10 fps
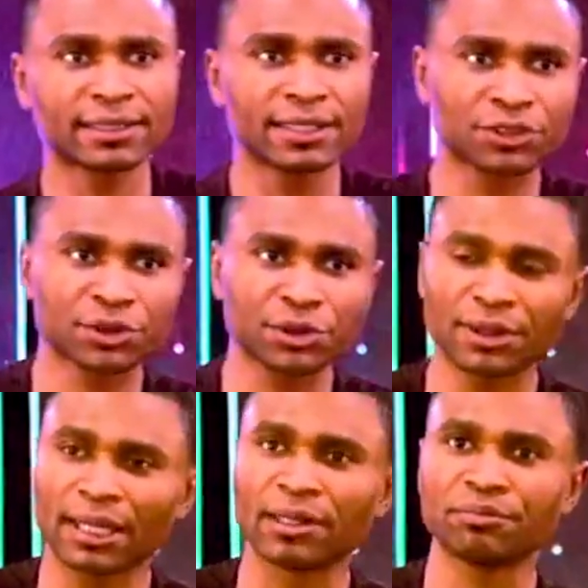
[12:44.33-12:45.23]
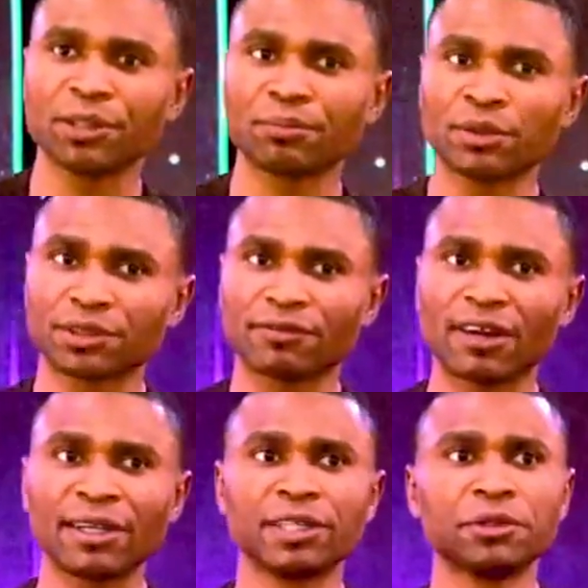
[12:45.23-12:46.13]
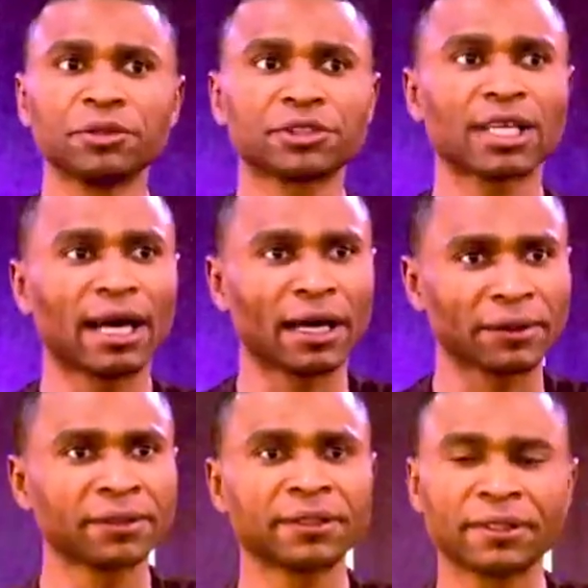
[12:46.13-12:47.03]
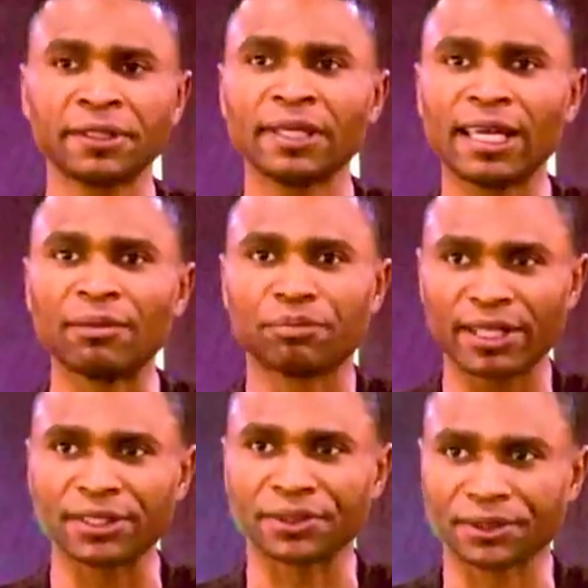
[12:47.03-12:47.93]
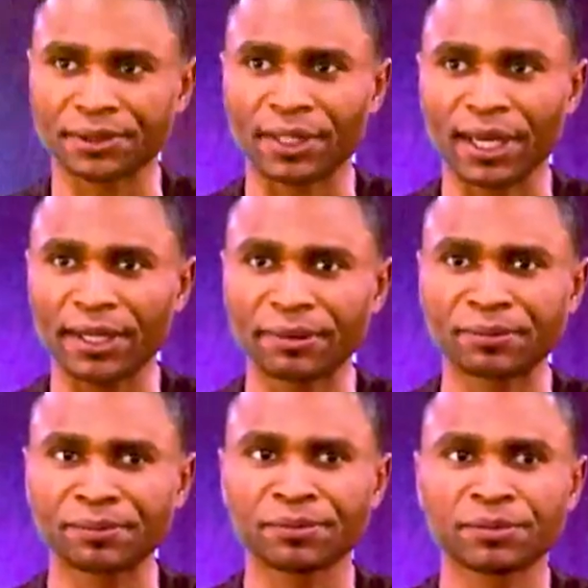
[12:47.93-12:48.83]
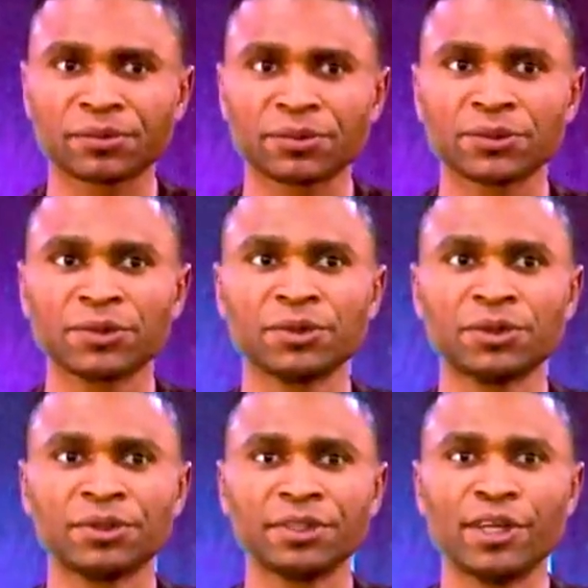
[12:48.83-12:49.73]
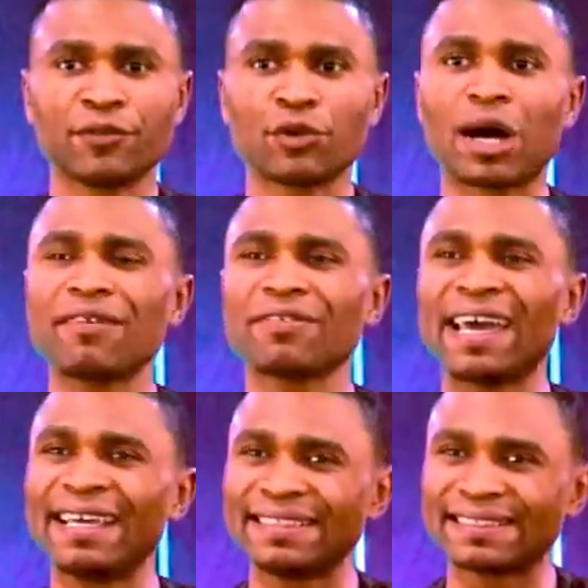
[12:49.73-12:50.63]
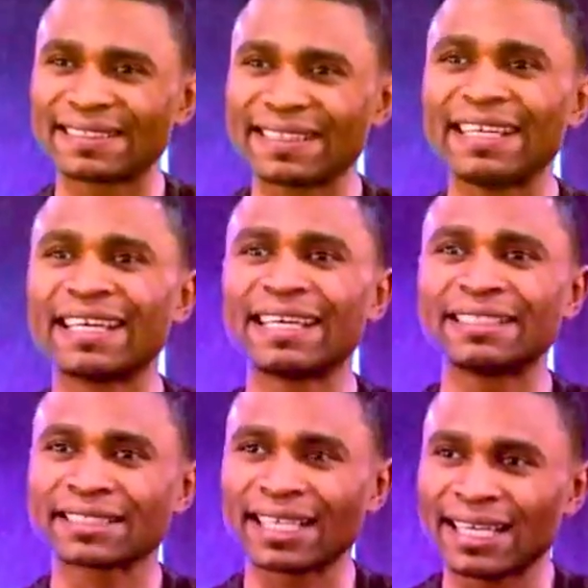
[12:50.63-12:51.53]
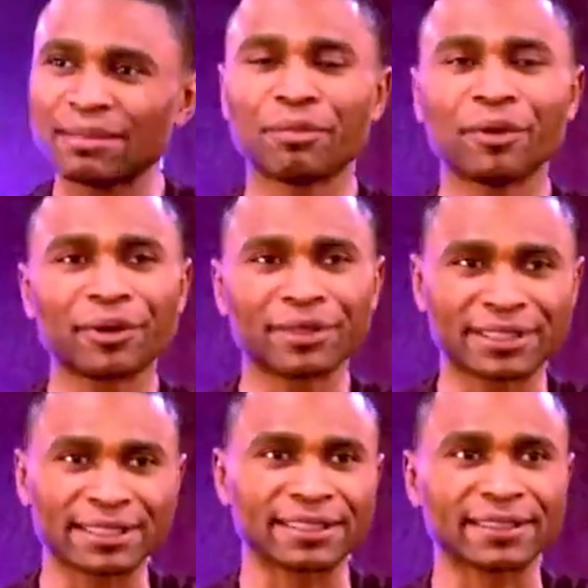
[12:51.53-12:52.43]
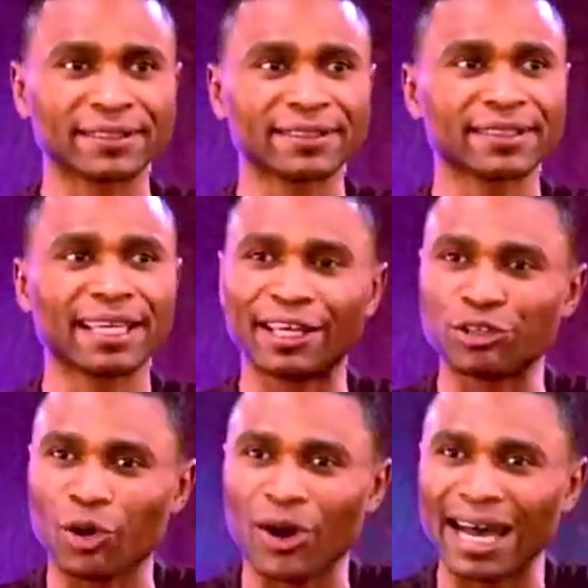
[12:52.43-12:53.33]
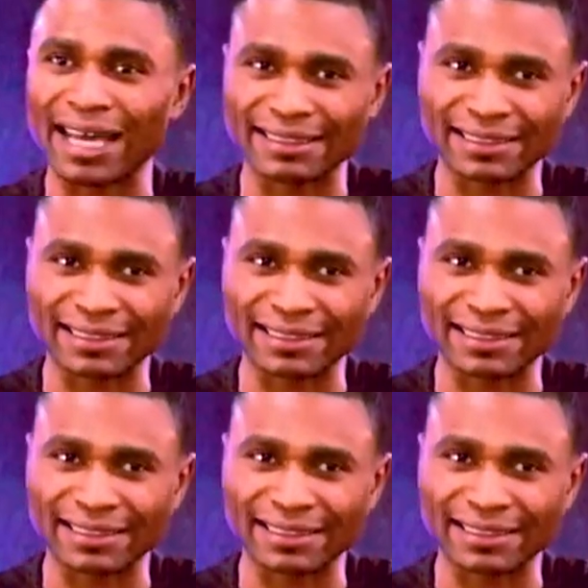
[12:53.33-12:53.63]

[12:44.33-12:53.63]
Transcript: so that people's valuables are in place, okay? If you have anything against anybody in your heart,